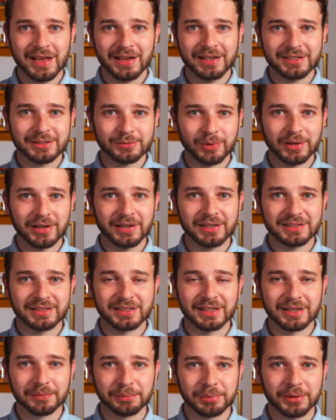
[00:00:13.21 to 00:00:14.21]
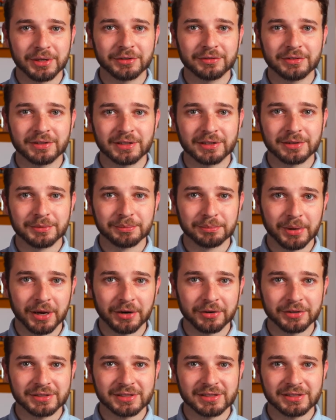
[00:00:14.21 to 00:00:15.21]
as well as a bit of a
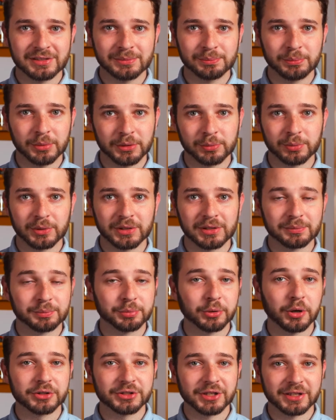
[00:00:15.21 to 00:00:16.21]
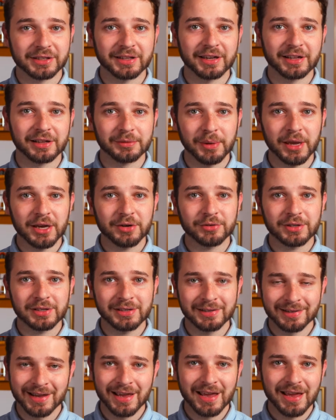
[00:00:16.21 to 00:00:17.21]
comparison between Project Hail
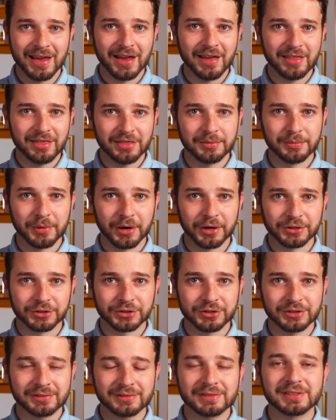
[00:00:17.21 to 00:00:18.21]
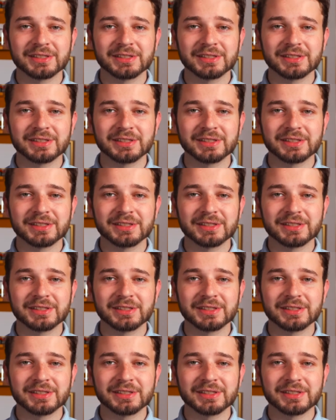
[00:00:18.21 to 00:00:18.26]
Mary and The Martian,